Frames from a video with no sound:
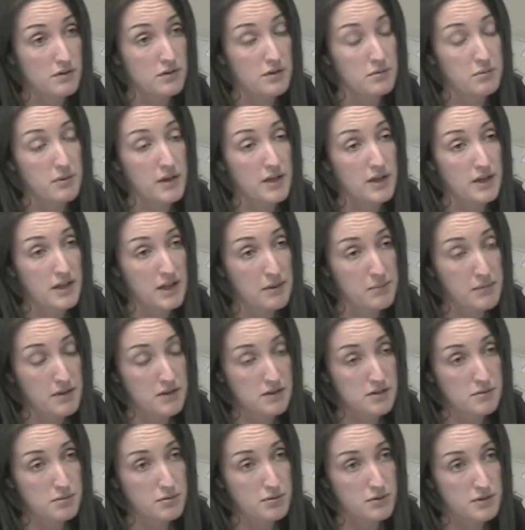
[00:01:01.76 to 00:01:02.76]
group and an email
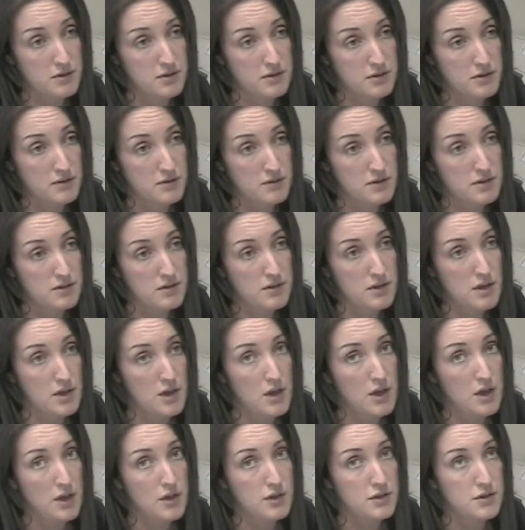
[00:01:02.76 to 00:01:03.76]
support service.
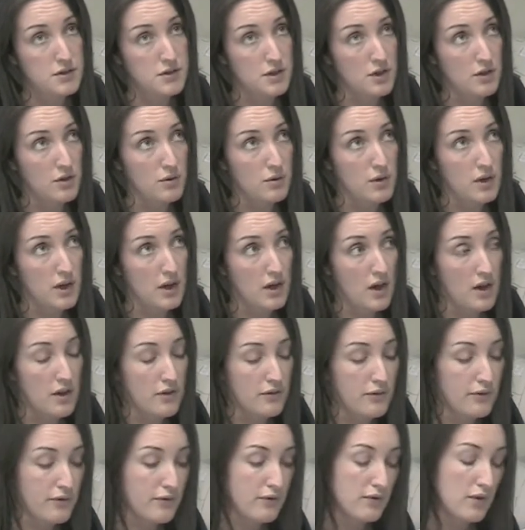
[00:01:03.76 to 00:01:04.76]
So a lot
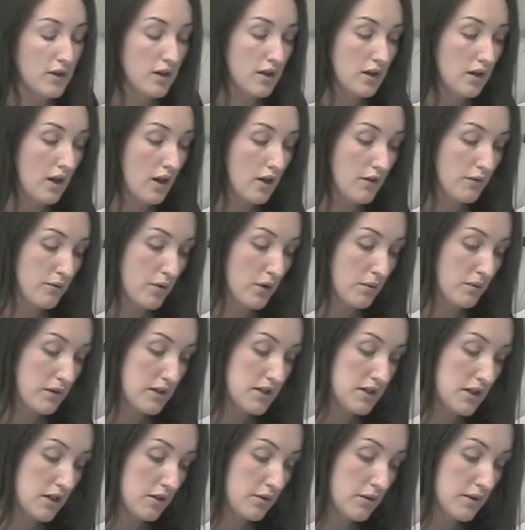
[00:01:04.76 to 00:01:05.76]
of what we
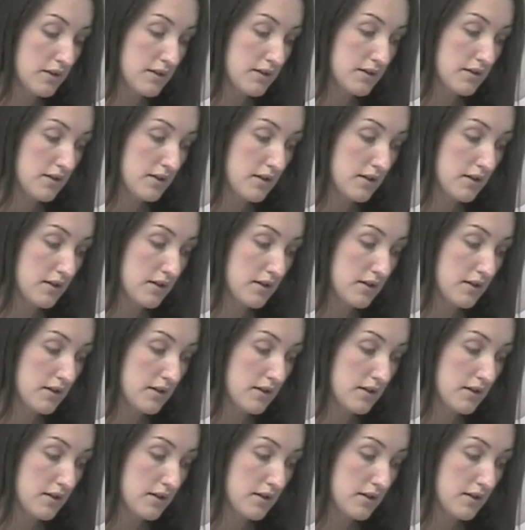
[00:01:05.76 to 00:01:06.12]
do is